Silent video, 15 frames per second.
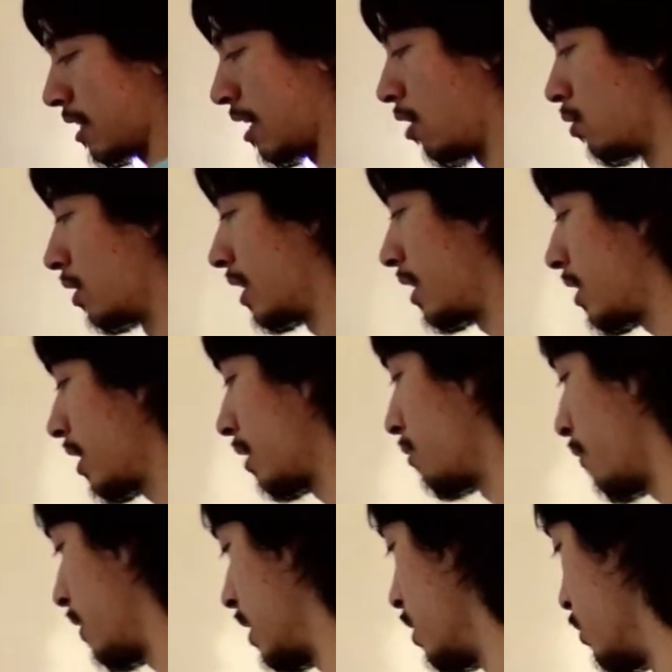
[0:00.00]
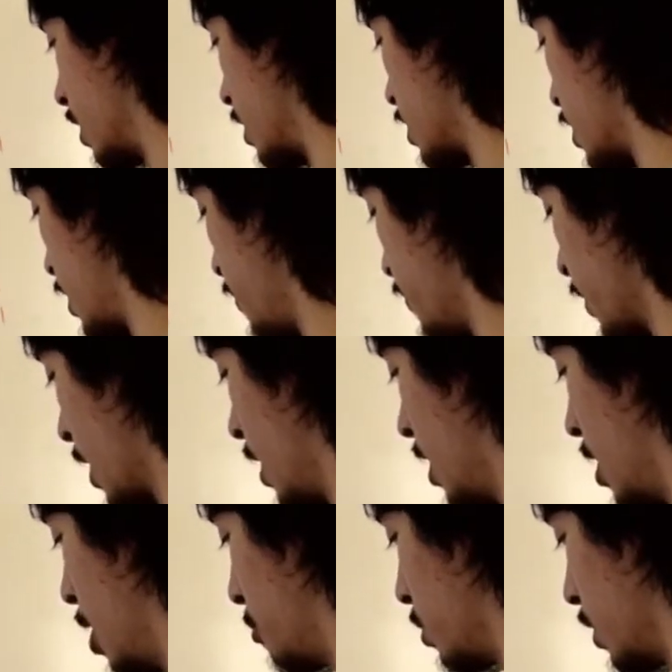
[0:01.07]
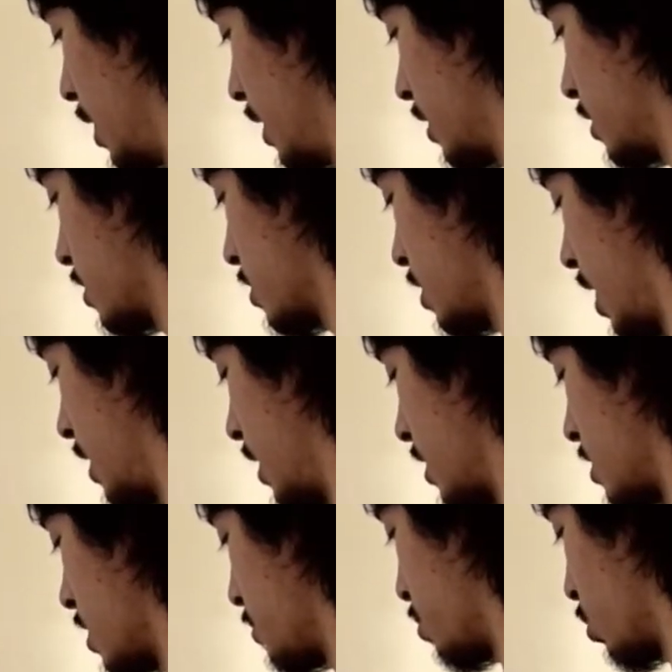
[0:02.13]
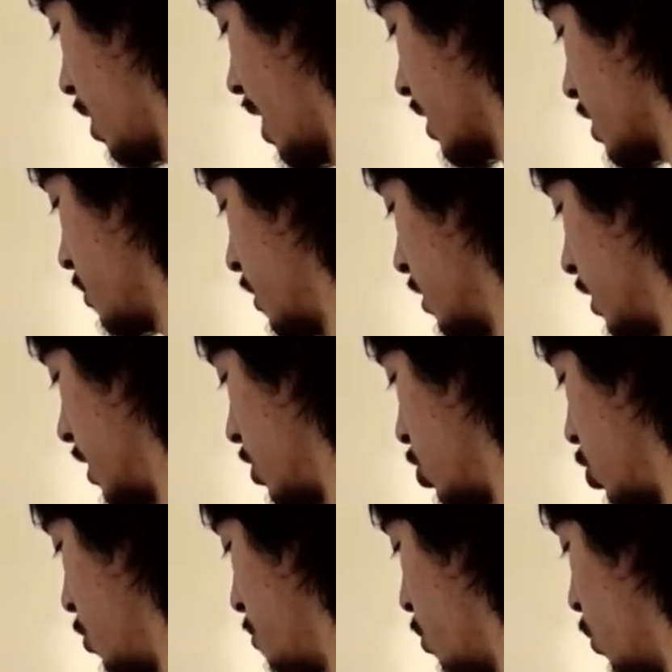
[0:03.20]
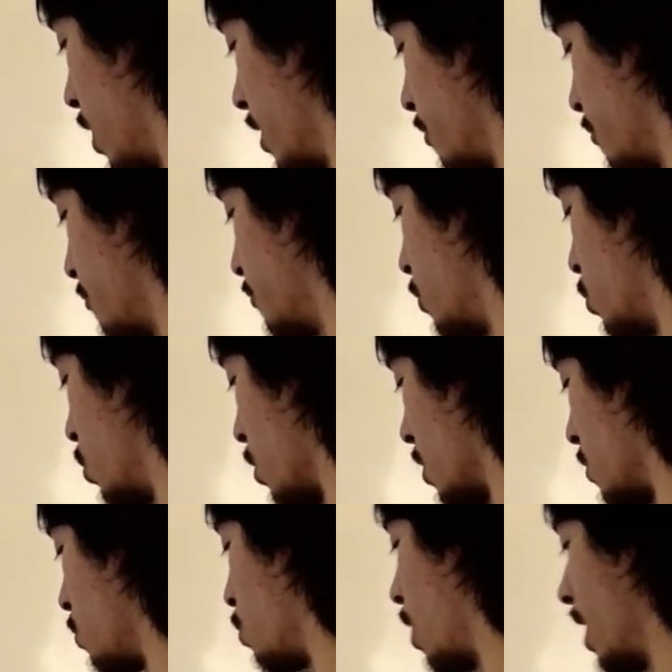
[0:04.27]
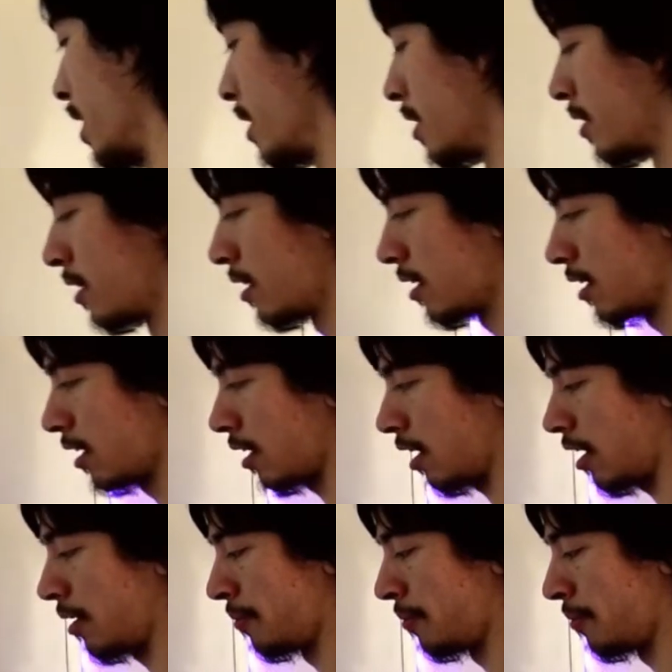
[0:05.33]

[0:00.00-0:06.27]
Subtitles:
only thing with a unit. Plus, and this is approximately 2.41. Okay.